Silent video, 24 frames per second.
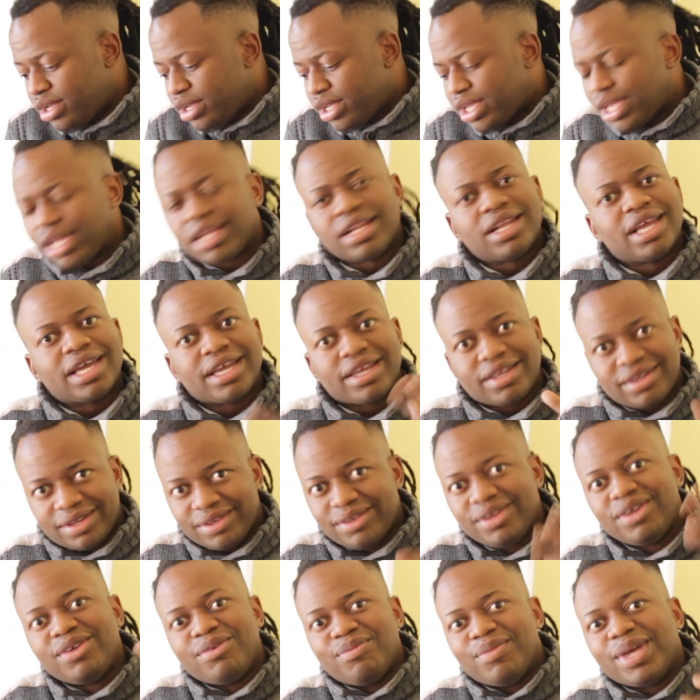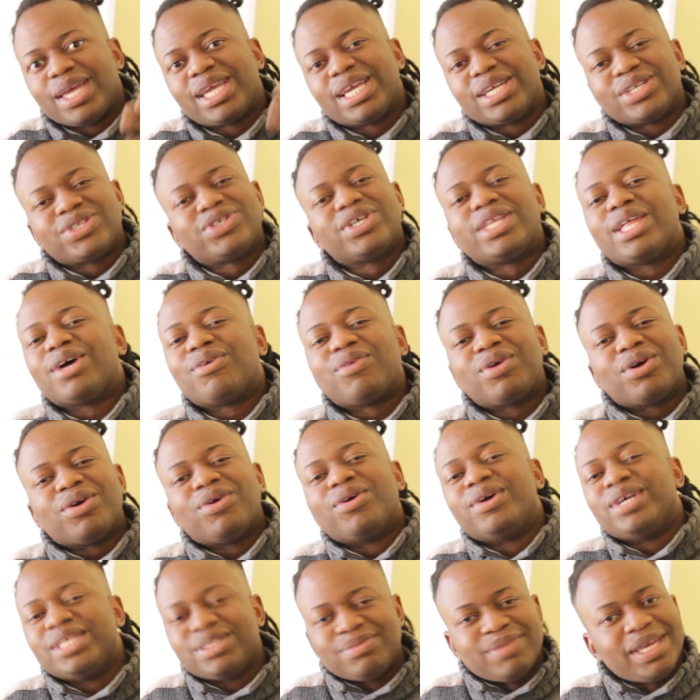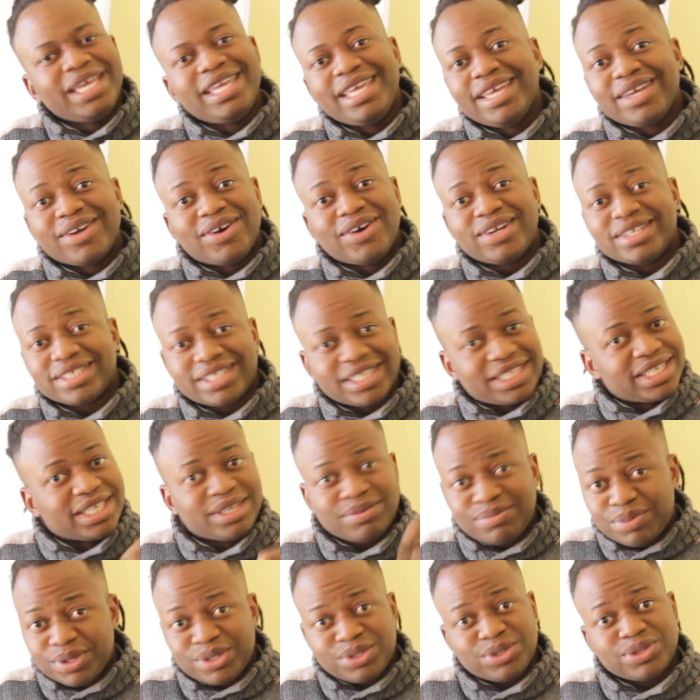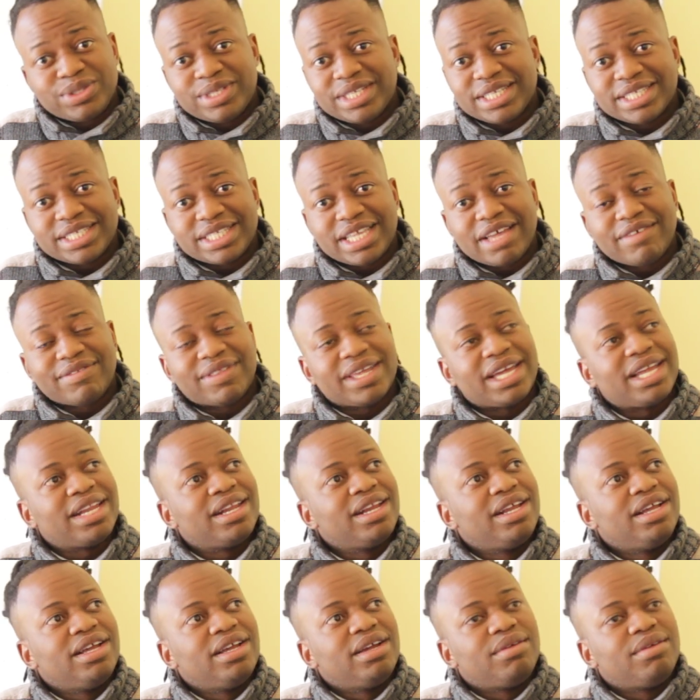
and like making sure that we're always making content and producing stuff that